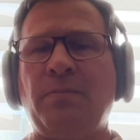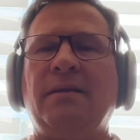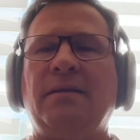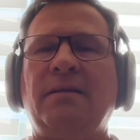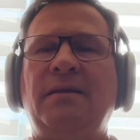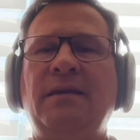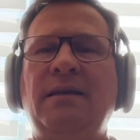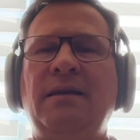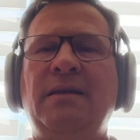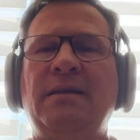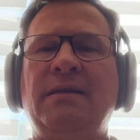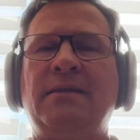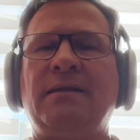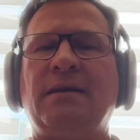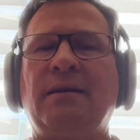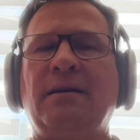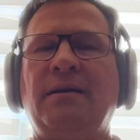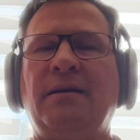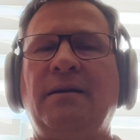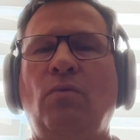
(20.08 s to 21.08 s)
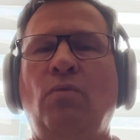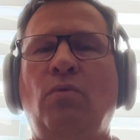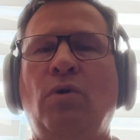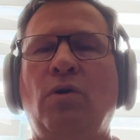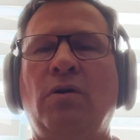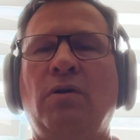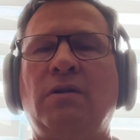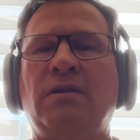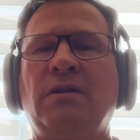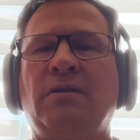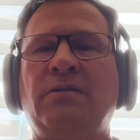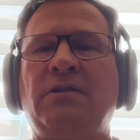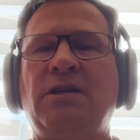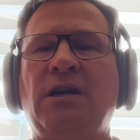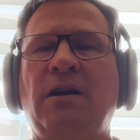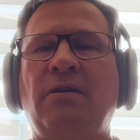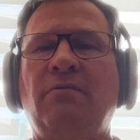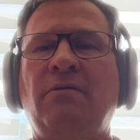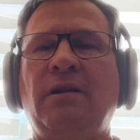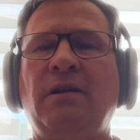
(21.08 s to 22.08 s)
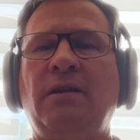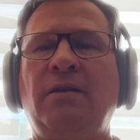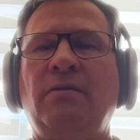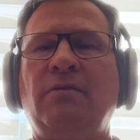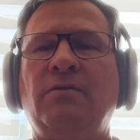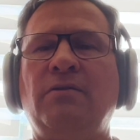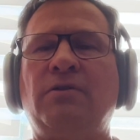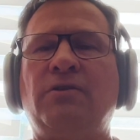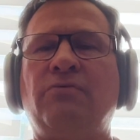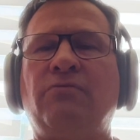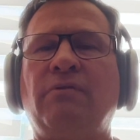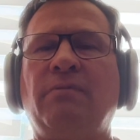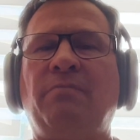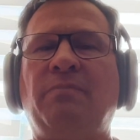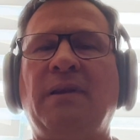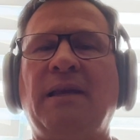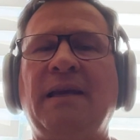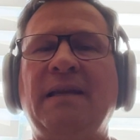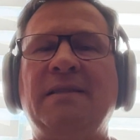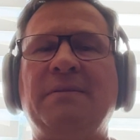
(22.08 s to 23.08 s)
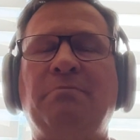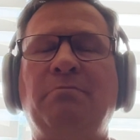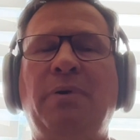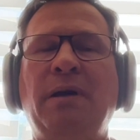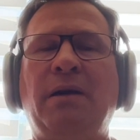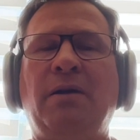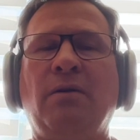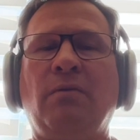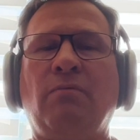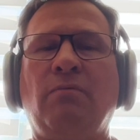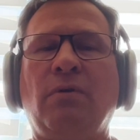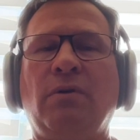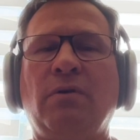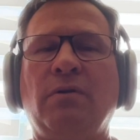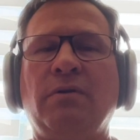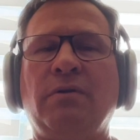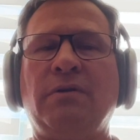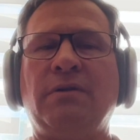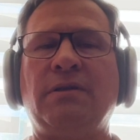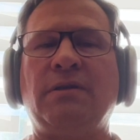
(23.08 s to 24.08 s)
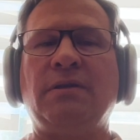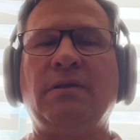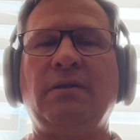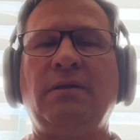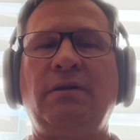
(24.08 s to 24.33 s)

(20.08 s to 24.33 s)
These words are generally used to replace bigger words,